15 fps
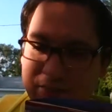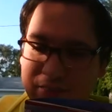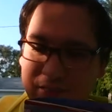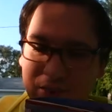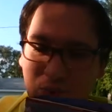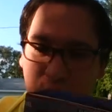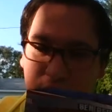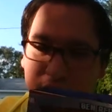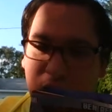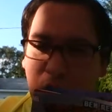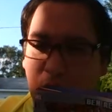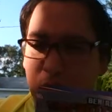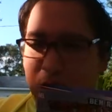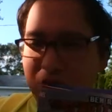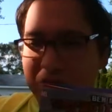that we
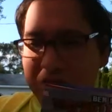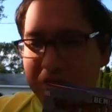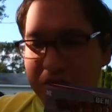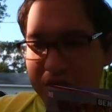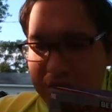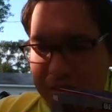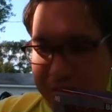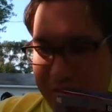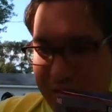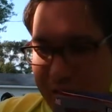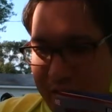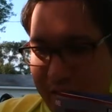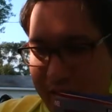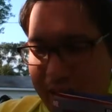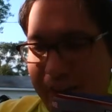know of
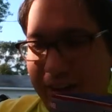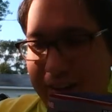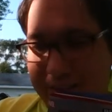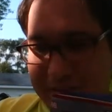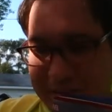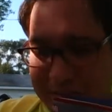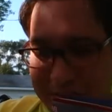yet.